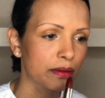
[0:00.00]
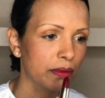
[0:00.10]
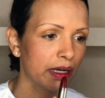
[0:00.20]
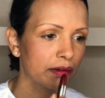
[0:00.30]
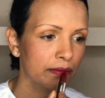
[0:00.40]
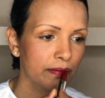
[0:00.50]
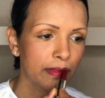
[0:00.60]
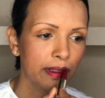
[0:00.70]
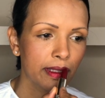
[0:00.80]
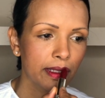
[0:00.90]
Wow,
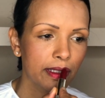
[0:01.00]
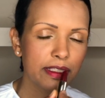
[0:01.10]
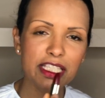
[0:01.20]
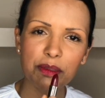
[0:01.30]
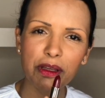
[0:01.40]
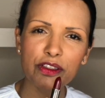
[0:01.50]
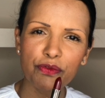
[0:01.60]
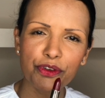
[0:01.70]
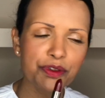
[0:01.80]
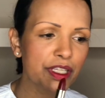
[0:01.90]
this smells
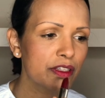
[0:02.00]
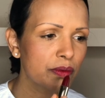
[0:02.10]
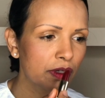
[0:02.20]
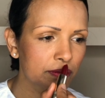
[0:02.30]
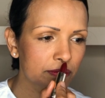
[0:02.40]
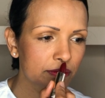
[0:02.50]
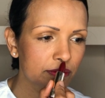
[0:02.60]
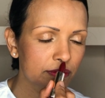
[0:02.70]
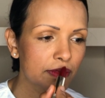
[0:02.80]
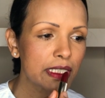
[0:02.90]
fruity as well.
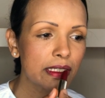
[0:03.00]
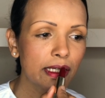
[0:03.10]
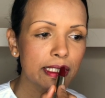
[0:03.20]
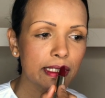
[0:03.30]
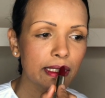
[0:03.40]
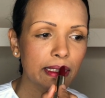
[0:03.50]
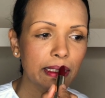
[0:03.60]
It's nice.